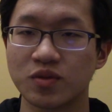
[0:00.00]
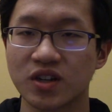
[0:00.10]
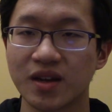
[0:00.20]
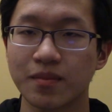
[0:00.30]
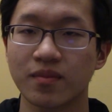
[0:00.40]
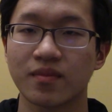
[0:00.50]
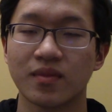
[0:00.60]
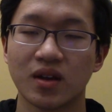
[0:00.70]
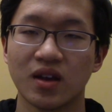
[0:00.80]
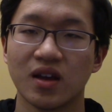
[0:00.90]
shape,
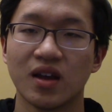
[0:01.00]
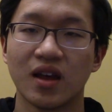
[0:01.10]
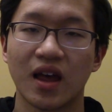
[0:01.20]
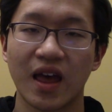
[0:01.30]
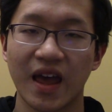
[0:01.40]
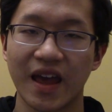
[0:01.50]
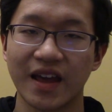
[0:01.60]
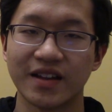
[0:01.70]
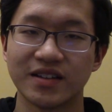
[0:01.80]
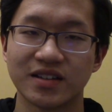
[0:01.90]

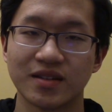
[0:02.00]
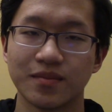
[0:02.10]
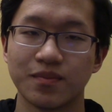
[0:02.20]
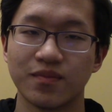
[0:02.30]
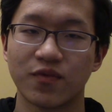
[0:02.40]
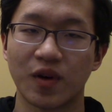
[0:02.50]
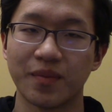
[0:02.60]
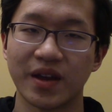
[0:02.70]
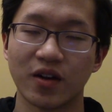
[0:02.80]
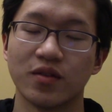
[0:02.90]
and from
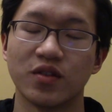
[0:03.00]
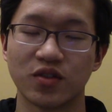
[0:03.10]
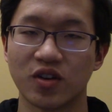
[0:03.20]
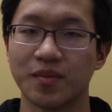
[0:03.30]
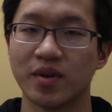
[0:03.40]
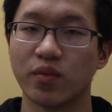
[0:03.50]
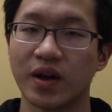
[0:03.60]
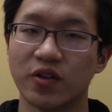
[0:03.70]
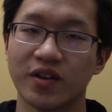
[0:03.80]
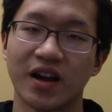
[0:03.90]
there determine
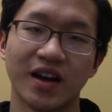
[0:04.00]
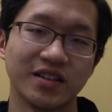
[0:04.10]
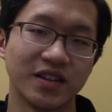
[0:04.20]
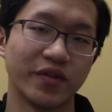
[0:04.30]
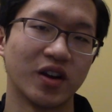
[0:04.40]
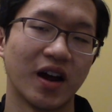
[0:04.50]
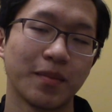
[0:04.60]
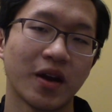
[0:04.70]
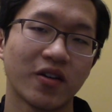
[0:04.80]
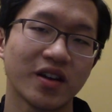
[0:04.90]
whether or not it has even or
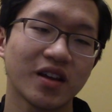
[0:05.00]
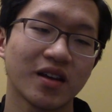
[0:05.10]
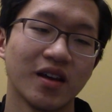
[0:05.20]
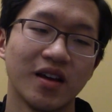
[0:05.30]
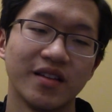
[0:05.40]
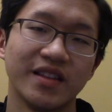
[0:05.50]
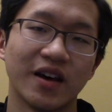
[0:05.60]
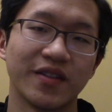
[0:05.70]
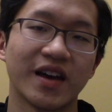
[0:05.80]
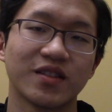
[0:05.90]
odd parity.
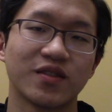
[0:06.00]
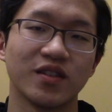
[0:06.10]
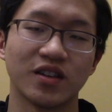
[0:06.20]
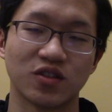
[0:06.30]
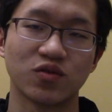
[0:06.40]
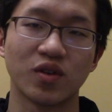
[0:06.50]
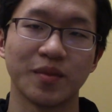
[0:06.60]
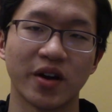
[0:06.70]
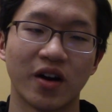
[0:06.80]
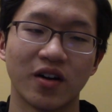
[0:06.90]
Now that's
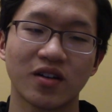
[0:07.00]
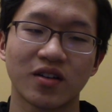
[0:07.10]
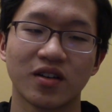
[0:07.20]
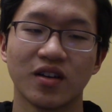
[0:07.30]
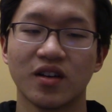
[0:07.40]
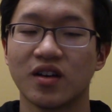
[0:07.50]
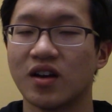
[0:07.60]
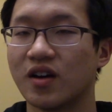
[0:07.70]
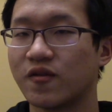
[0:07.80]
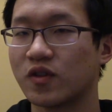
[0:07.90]
extremely hard,
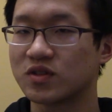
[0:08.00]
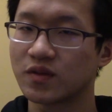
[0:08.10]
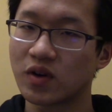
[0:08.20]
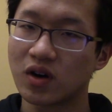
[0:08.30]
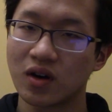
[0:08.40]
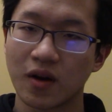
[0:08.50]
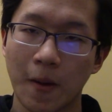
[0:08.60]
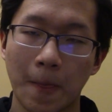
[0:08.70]
first of all.